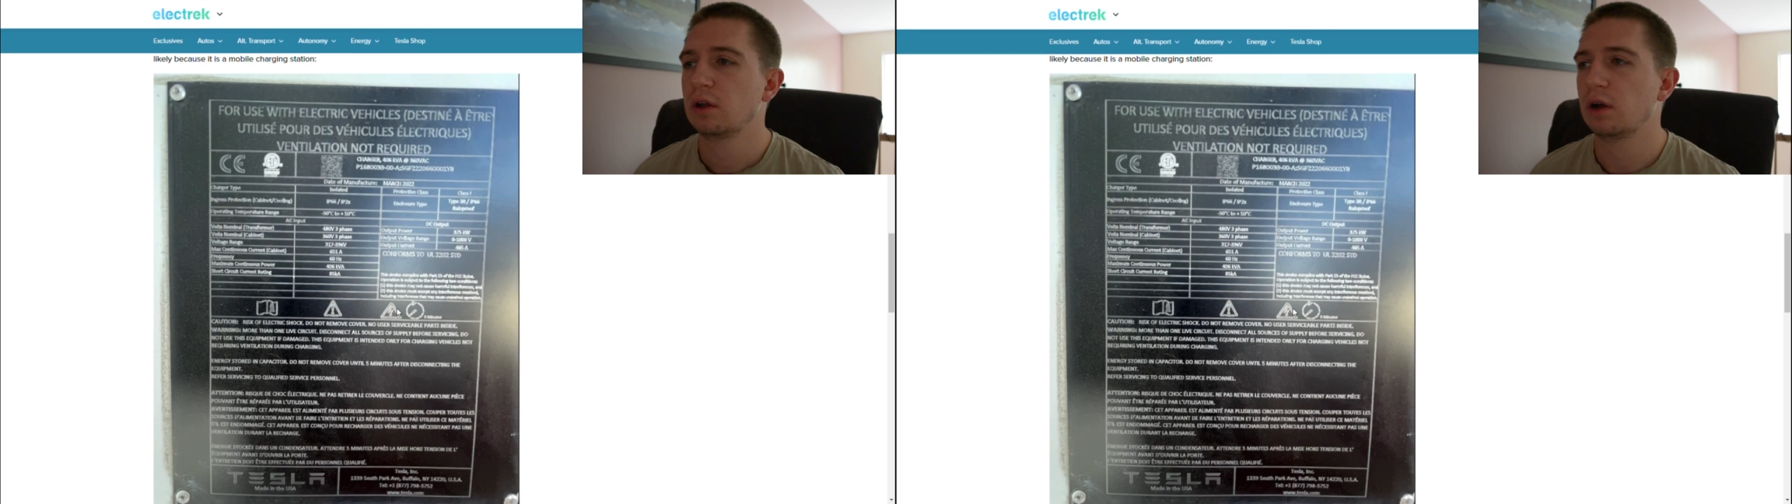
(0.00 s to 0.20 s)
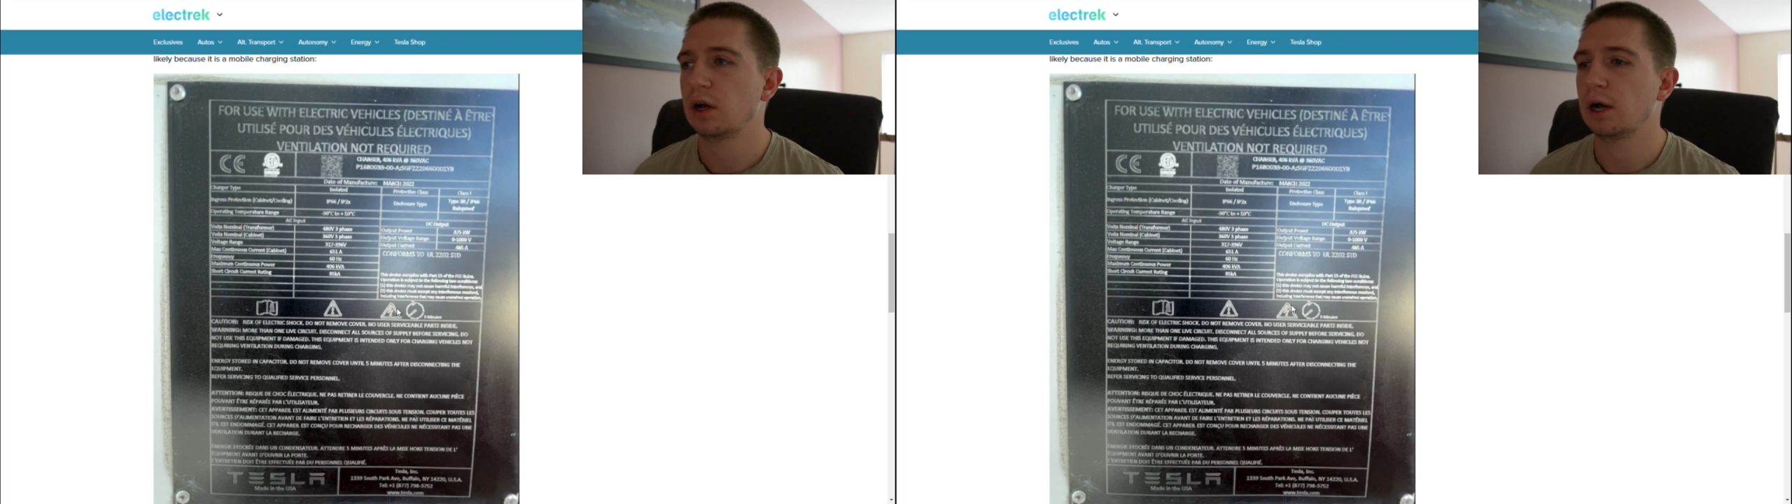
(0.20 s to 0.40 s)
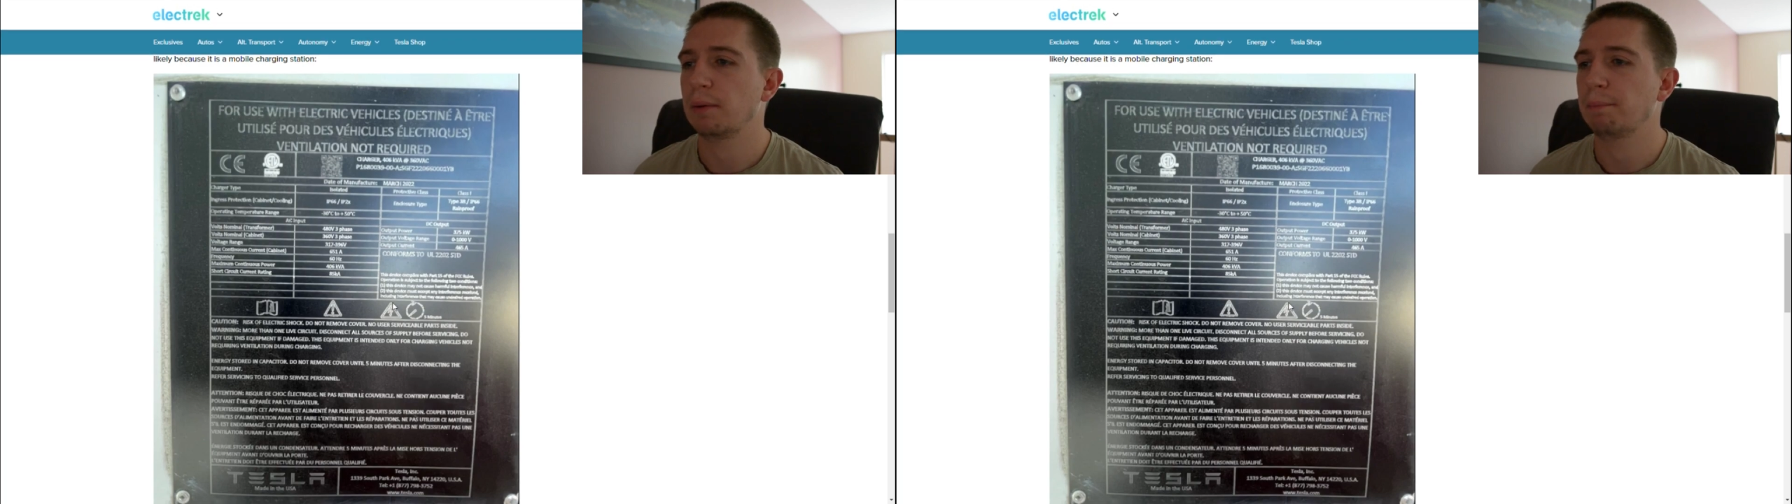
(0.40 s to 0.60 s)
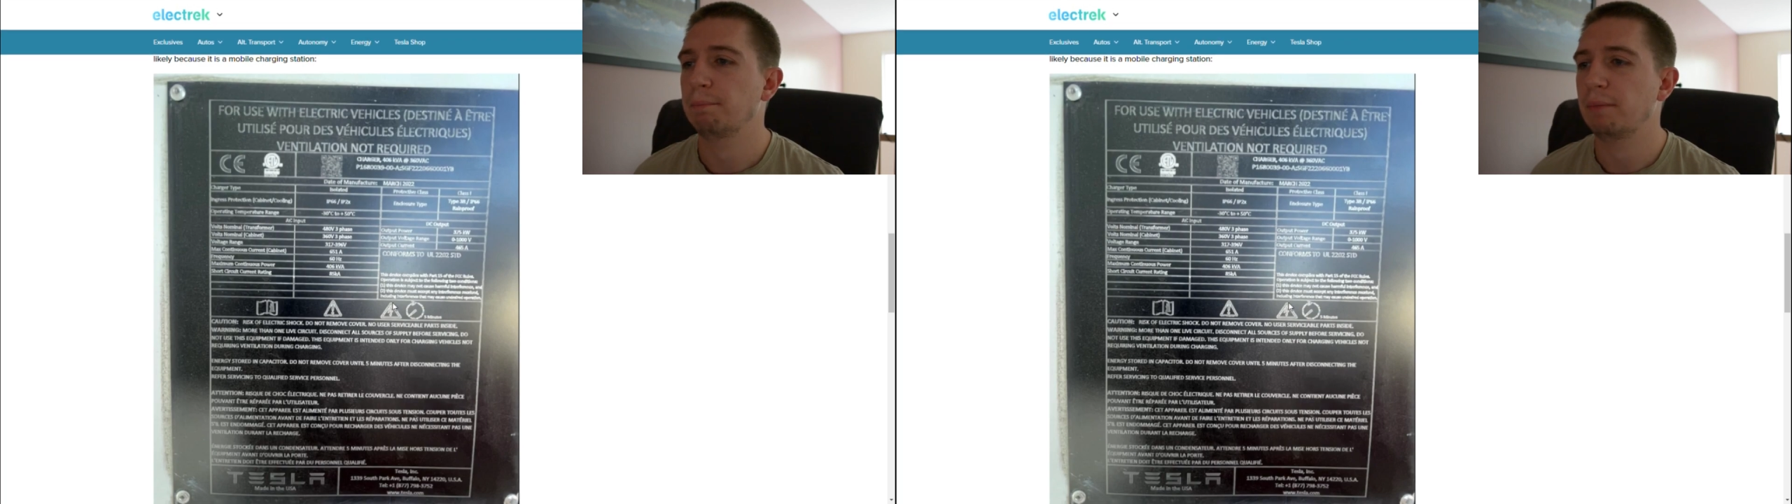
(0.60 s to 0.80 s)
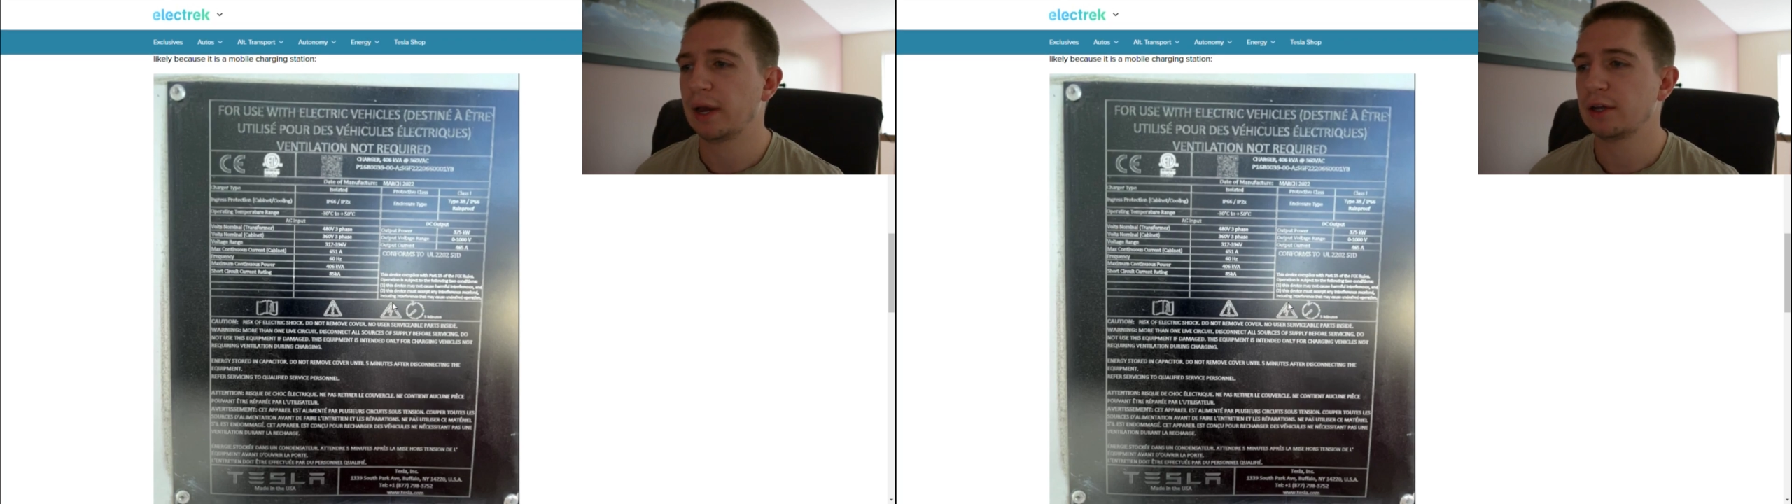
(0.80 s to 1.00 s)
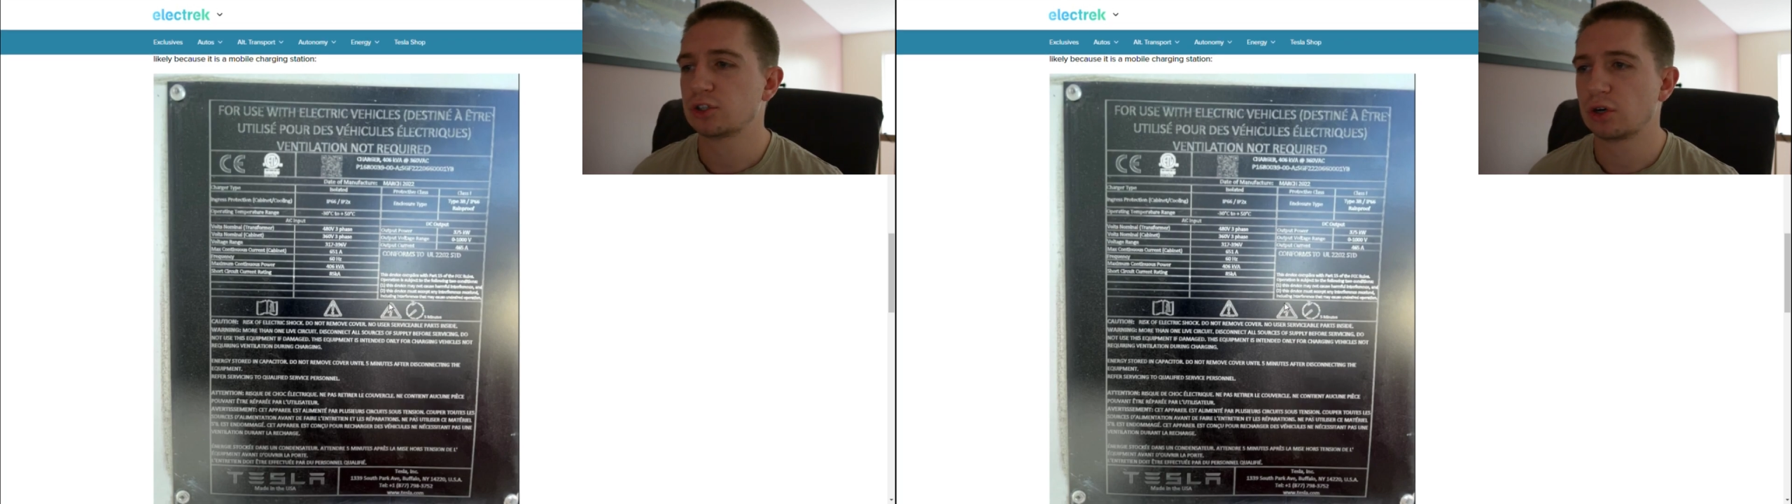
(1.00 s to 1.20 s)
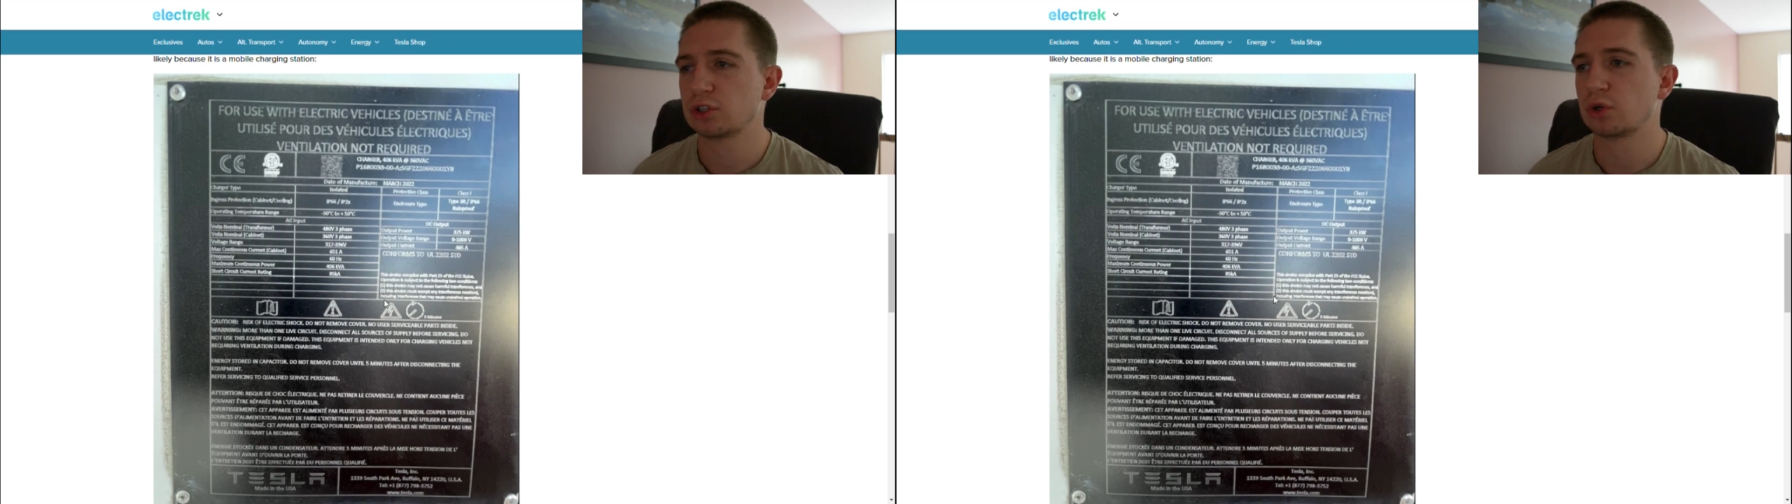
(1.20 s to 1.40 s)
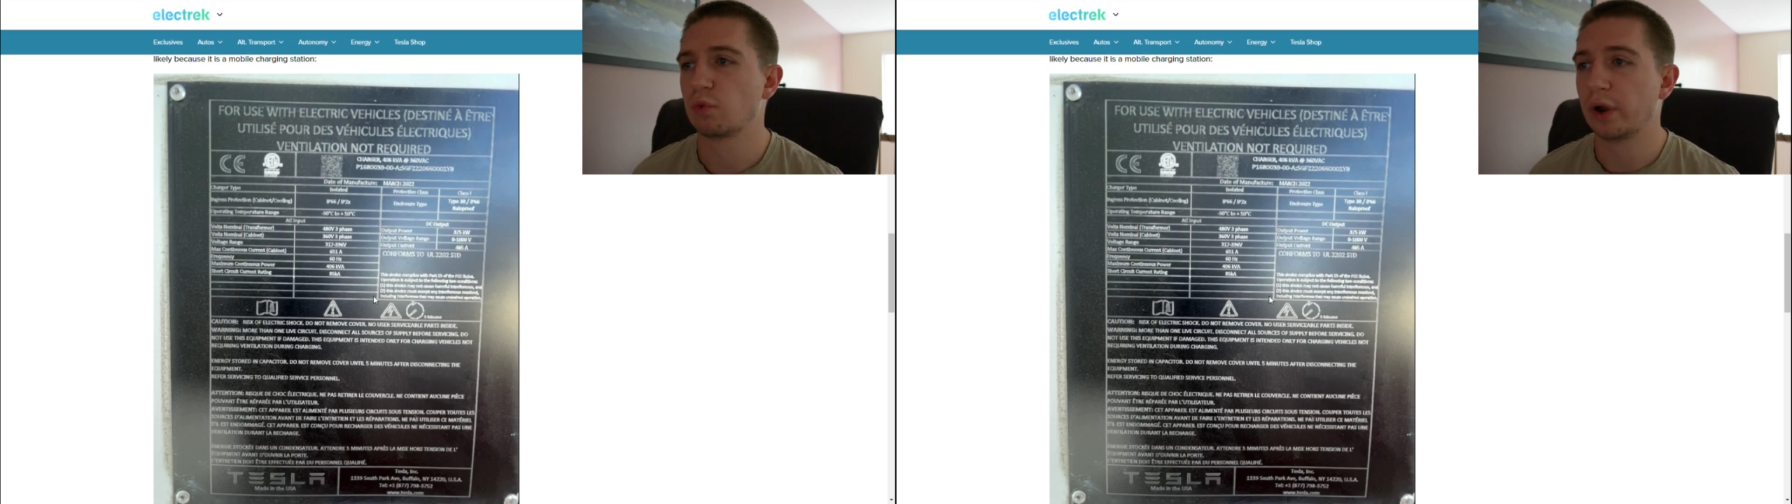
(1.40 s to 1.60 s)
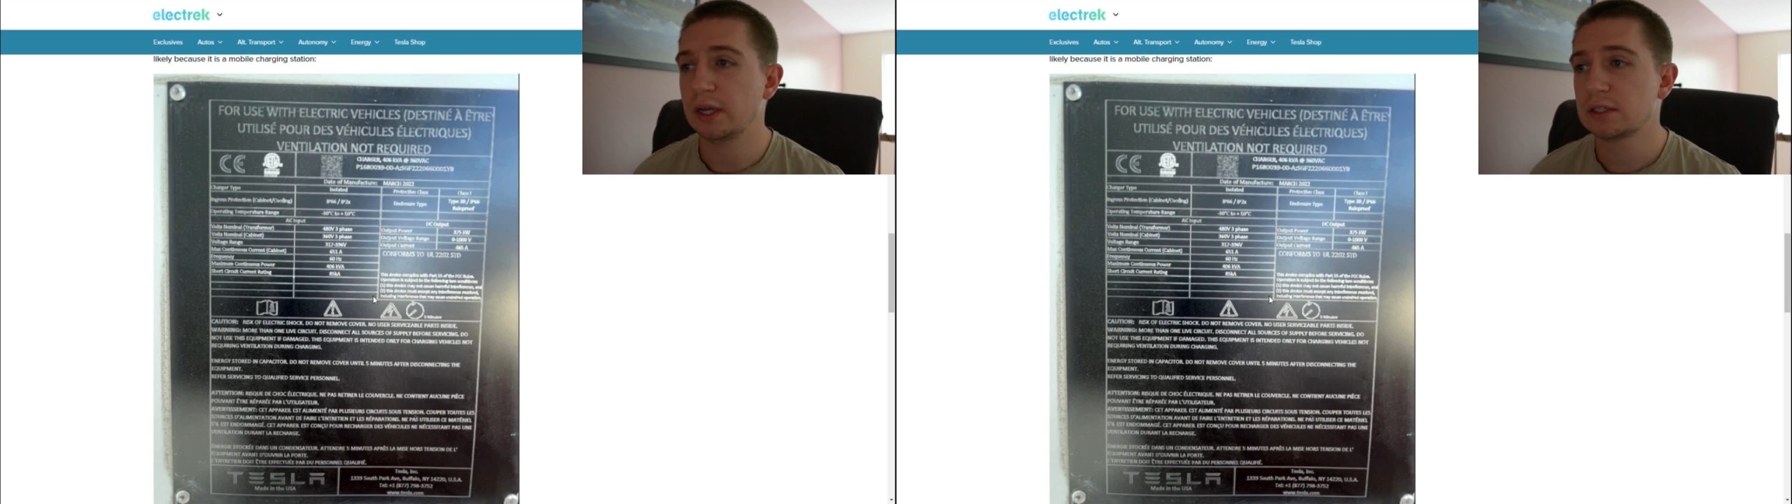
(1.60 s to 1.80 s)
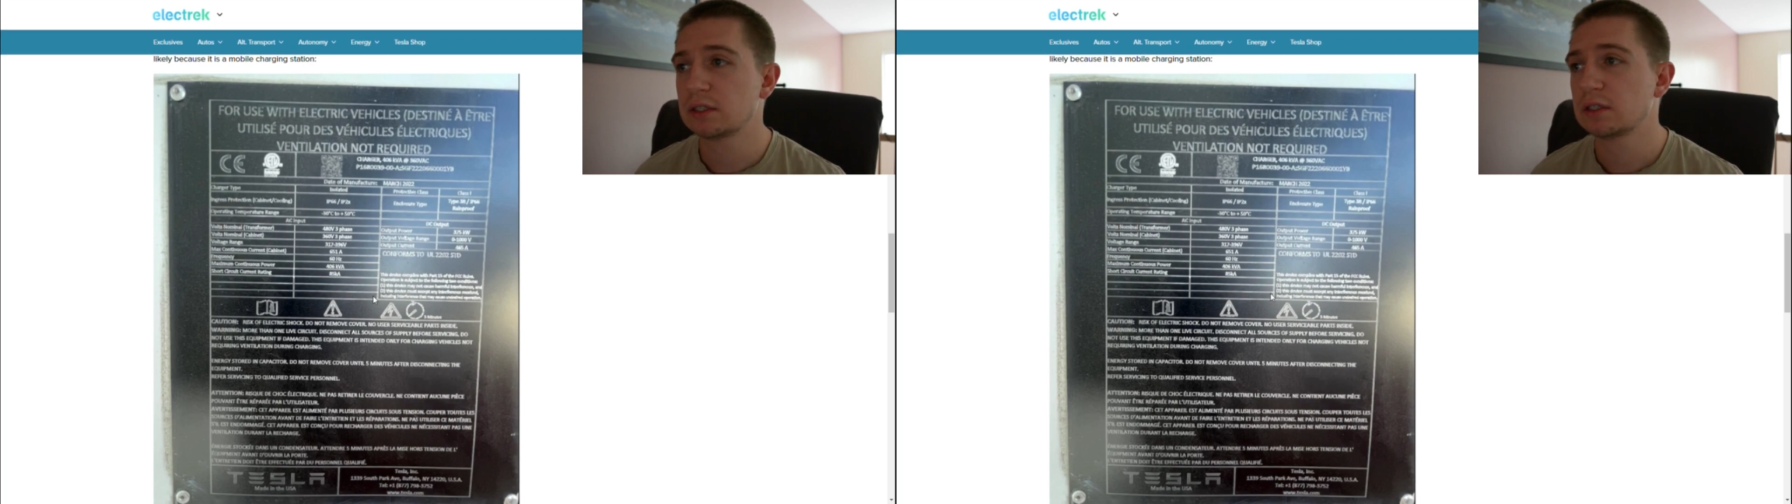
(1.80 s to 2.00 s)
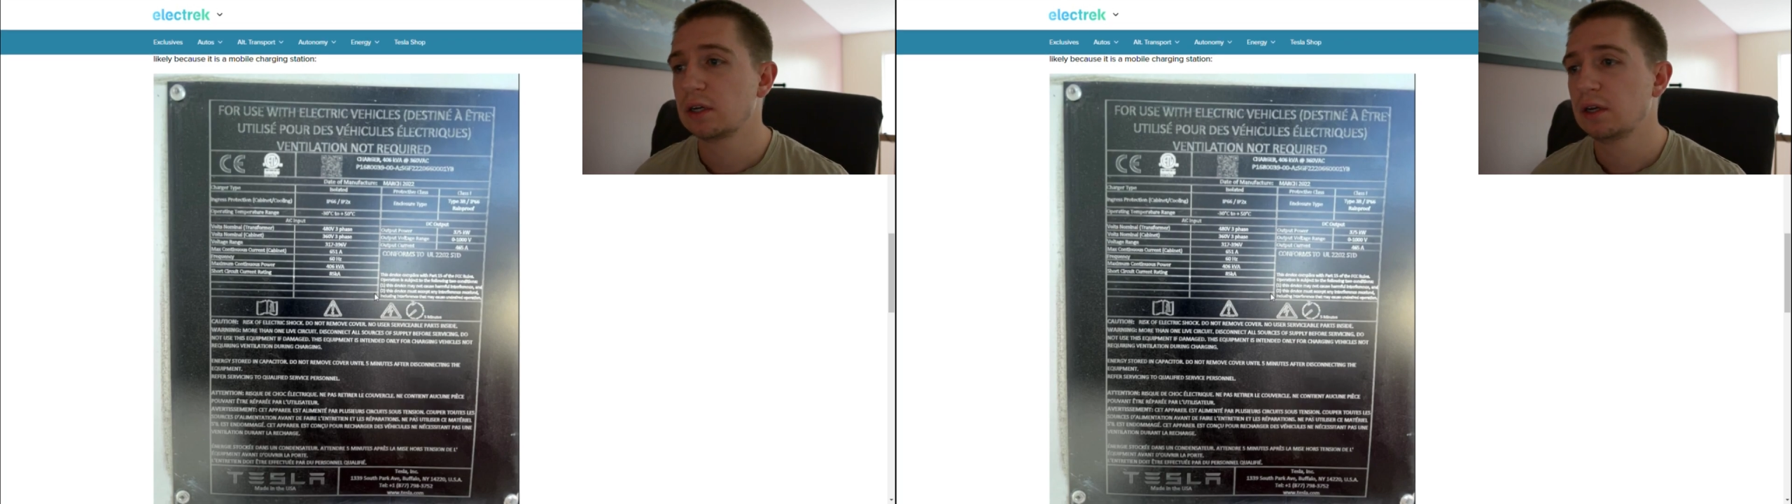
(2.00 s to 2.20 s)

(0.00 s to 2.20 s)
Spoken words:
Megacharger rates